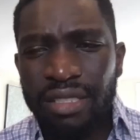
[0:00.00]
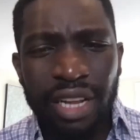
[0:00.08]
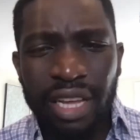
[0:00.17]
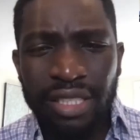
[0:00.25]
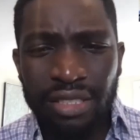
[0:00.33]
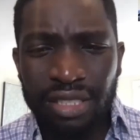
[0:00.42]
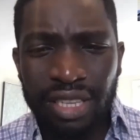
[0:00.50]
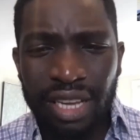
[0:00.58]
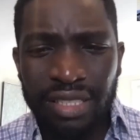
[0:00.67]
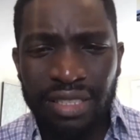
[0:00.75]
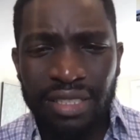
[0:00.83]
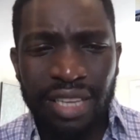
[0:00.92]
so the answer is
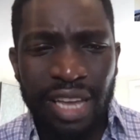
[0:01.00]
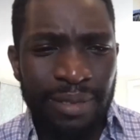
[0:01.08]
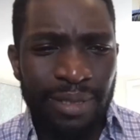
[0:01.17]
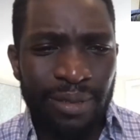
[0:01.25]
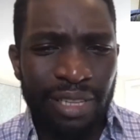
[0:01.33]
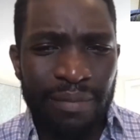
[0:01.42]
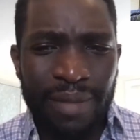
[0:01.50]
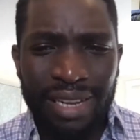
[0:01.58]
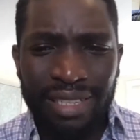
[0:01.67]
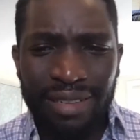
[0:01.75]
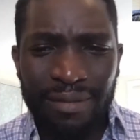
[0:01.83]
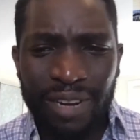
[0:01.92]
yes, there's absolutely
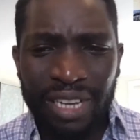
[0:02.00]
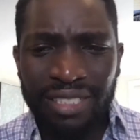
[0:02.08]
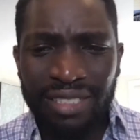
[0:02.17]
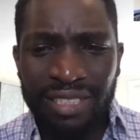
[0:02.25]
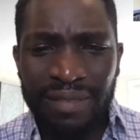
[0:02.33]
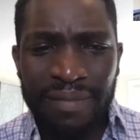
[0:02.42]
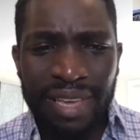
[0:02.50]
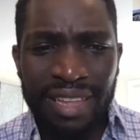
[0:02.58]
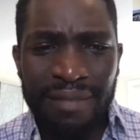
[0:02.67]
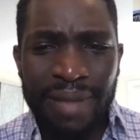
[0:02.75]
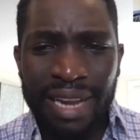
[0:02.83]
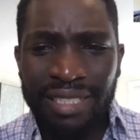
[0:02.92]
racism
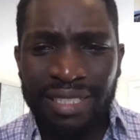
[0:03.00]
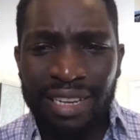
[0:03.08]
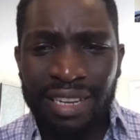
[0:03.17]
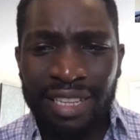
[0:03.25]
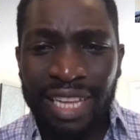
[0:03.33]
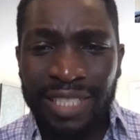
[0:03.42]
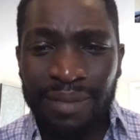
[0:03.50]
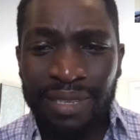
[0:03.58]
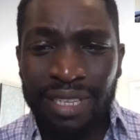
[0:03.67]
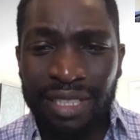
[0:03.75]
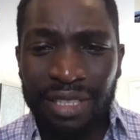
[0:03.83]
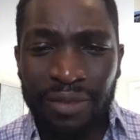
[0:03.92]
in medicine, and that's
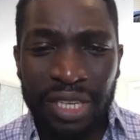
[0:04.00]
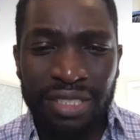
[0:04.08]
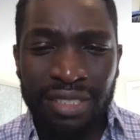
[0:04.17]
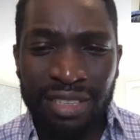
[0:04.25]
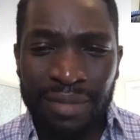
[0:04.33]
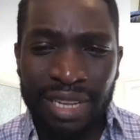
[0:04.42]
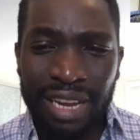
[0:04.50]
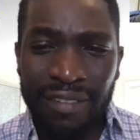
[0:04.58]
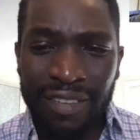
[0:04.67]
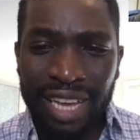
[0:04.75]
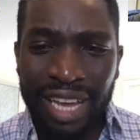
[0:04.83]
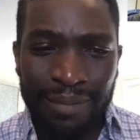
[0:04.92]
because there's racism in
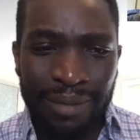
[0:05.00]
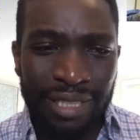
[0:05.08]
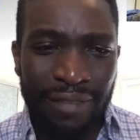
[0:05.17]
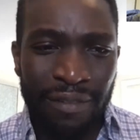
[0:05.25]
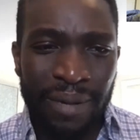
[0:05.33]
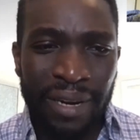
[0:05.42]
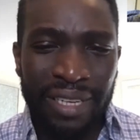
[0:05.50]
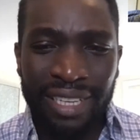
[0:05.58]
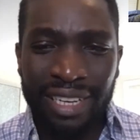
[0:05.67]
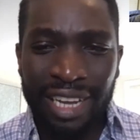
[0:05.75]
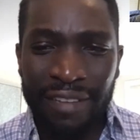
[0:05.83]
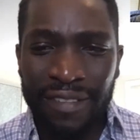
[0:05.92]
every aspect of
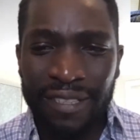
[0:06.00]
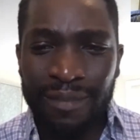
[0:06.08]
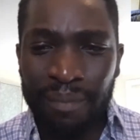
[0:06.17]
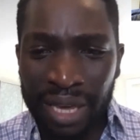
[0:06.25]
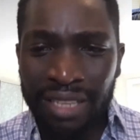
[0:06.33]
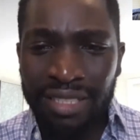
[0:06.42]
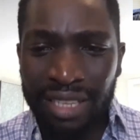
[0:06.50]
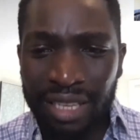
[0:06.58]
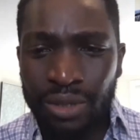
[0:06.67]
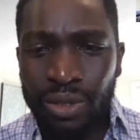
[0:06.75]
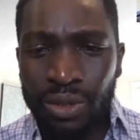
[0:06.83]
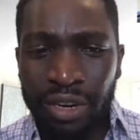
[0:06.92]
American life. It's baked
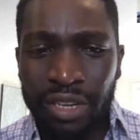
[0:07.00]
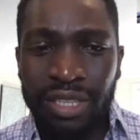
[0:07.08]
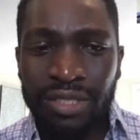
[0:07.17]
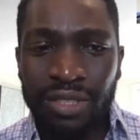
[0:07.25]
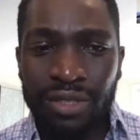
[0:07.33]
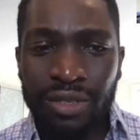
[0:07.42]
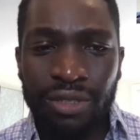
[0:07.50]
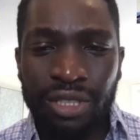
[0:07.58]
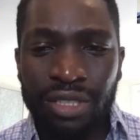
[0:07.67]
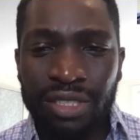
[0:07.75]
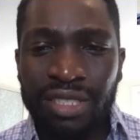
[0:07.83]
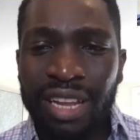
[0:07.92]
into our
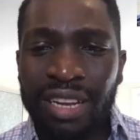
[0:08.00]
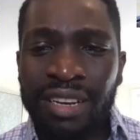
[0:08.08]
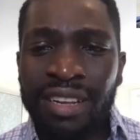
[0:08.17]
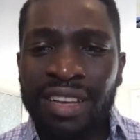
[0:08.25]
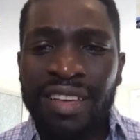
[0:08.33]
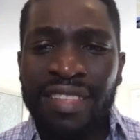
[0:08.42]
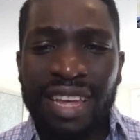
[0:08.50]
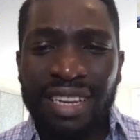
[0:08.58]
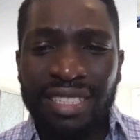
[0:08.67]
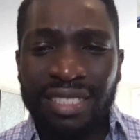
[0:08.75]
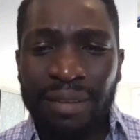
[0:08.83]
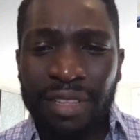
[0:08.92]
institutions, and that
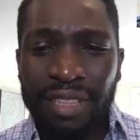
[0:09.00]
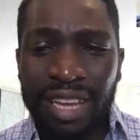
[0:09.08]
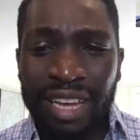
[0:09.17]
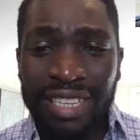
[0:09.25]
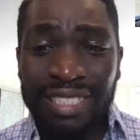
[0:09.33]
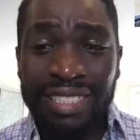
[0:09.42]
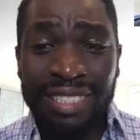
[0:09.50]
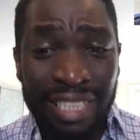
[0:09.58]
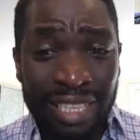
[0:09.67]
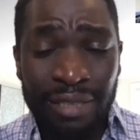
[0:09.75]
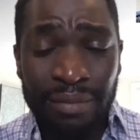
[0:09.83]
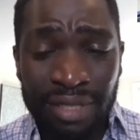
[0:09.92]
is something that it
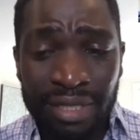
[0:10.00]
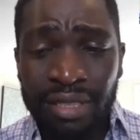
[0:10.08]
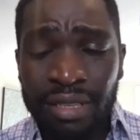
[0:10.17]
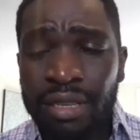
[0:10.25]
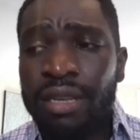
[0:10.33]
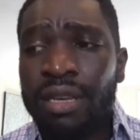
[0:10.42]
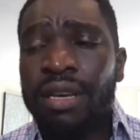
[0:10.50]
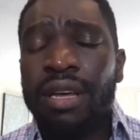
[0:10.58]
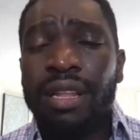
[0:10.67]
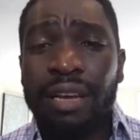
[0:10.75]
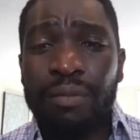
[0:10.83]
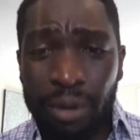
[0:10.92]
seems
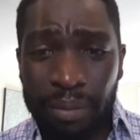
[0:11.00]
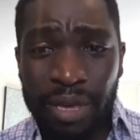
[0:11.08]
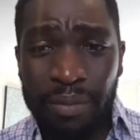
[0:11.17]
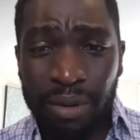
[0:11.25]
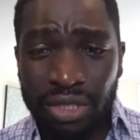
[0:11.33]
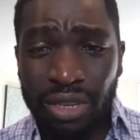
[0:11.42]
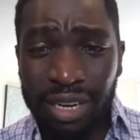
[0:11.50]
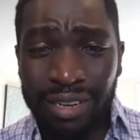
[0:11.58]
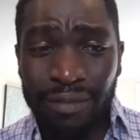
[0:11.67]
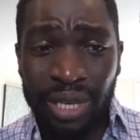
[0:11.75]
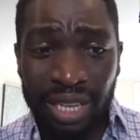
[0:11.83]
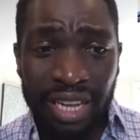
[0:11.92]
like more people are starting
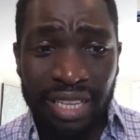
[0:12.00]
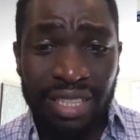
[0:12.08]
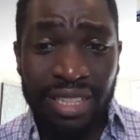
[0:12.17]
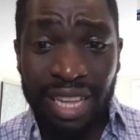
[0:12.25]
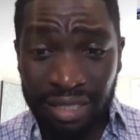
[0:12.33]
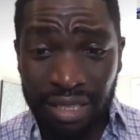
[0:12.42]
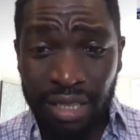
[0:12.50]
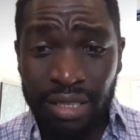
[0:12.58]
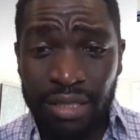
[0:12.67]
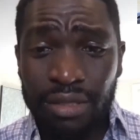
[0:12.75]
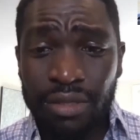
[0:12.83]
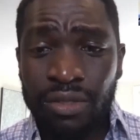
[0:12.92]
to realize, and that's
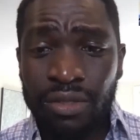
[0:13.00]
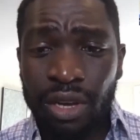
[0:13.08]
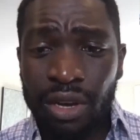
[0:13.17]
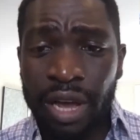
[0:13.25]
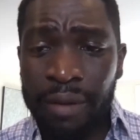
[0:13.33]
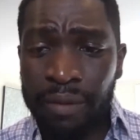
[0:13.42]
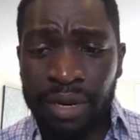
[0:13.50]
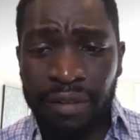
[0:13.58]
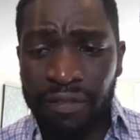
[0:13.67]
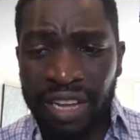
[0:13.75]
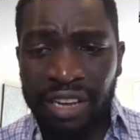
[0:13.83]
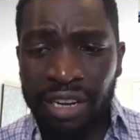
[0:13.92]
good. And so I want to
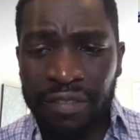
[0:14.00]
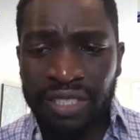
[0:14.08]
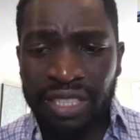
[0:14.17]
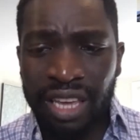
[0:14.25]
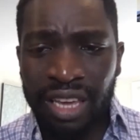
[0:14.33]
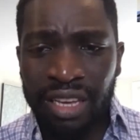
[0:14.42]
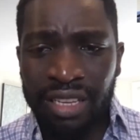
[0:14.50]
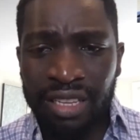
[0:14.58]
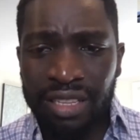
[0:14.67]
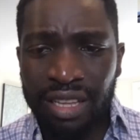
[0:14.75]
flat off say,